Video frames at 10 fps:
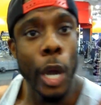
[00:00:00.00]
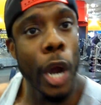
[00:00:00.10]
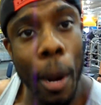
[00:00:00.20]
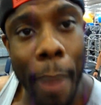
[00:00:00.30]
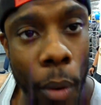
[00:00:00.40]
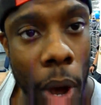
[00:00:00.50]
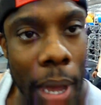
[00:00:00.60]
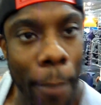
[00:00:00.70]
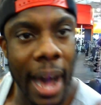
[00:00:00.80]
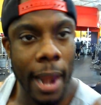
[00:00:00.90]
everybody wanna
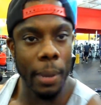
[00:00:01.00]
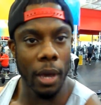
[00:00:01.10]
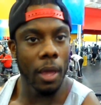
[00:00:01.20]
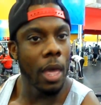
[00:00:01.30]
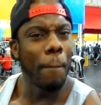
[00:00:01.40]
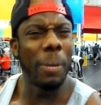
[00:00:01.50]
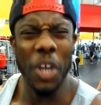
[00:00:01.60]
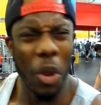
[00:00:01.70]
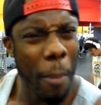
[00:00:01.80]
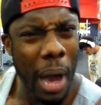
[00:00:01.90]
be a bodybuilder, but
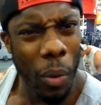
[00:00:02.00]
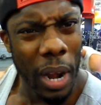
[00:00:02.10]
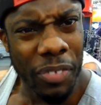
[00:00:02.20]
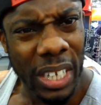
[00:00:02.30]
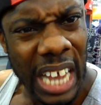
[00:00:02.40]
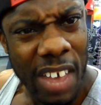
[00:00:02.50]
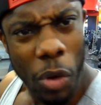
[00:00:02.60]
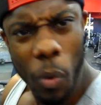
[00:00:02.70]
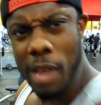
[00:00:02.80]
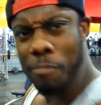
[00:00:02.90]
don't nobody wanna lift this heavy
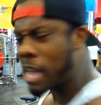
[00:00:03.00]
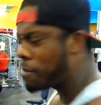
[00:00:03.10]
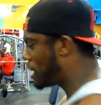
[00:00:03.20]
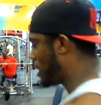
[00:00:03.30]
weight, baby.